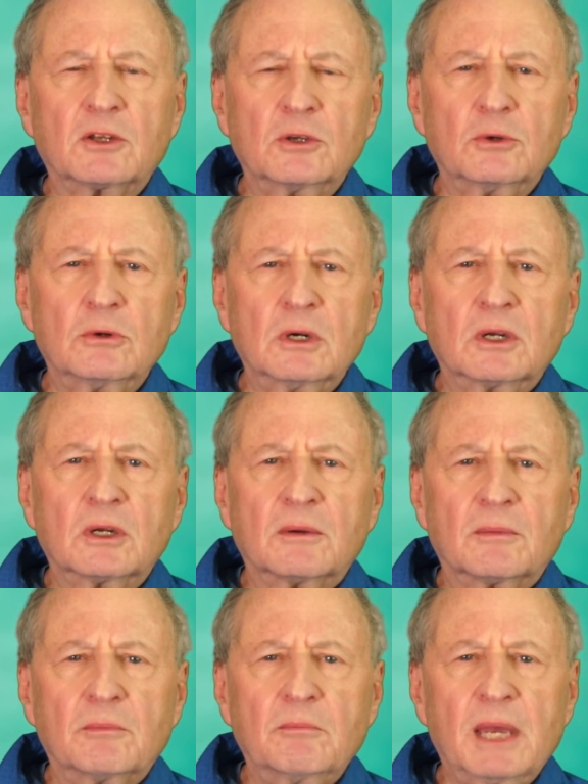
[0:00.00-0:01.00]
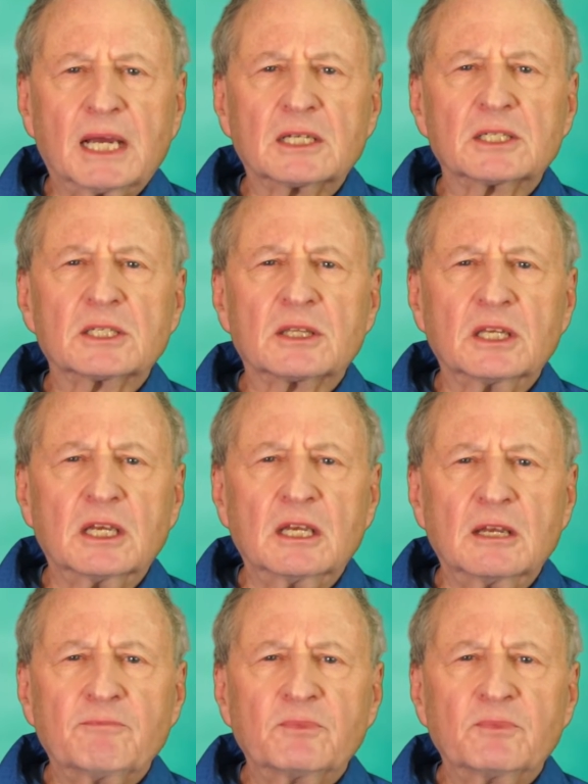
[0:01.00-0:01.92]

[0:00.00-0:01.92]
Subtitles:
you mix the